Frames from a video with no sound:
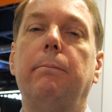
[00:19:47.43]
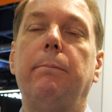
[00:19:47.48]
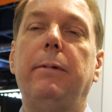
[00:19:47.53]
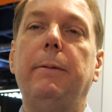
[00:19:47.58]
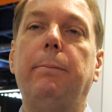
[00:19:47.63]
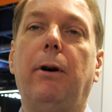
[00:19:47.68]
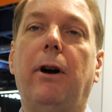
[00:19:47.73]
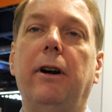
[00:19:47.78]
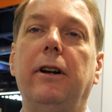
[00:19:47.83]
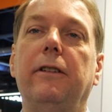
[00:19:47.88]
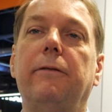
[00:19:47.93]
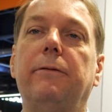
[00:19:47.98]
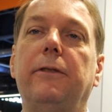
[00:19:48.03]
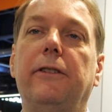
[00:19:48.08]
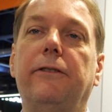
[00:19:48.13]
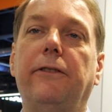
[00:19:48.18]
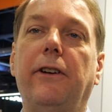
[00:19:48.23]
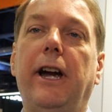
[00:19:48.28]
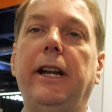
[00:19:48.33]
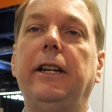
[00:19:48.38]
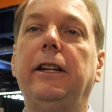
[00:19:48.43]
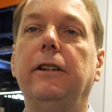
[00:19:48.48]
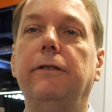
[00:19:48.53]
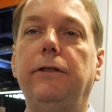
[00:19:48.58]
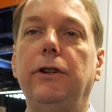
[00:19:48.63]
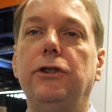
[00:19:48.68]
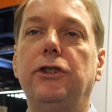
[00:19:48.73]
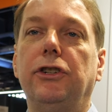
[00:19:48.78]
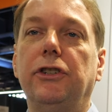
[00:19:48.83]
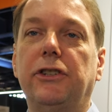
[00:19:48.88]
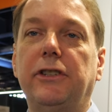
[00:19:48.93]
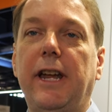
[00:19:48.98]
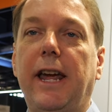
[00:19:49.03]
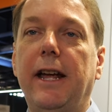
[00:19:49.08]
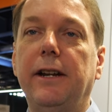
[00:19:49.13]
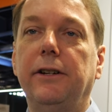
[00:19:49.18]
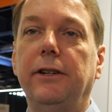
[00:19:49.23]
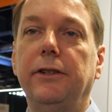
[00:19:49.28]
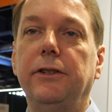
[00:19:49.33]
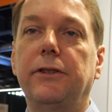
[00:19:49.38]
be part of defining the future
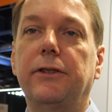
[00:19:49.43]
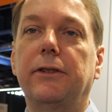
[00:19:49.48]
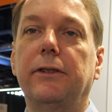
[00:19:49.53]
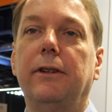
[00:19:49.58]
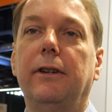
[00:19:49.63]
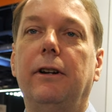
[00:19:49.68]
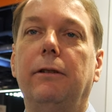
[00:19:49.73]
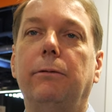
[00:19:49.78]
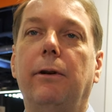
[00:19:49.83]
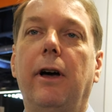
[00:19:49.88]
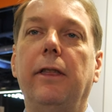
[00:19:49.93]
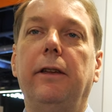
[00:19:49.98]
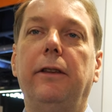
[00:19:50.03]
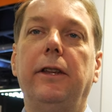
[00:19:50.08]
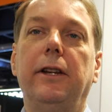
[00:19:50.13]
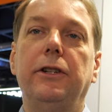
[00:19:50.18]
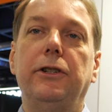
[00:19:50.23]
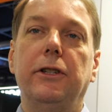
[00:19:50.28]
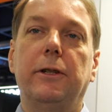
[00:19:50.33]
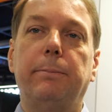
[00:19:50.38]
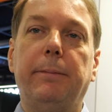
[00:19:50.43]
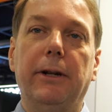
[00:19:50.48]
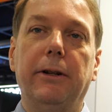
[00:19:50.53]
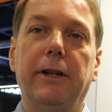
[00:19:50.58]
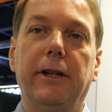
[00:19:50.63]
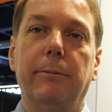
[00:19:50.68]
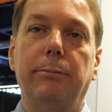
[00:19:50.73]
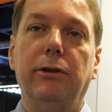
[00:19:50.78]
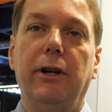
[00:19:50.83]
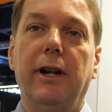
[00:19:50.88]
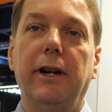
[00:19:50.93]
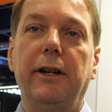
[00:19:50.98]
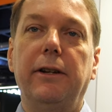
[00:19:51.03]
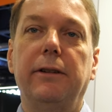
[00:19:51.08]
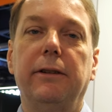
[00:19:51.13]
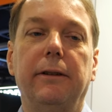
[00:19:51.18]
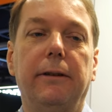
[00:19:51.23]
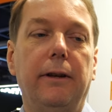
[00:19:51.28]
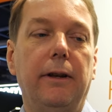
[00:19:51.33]
standards rather than just building a product.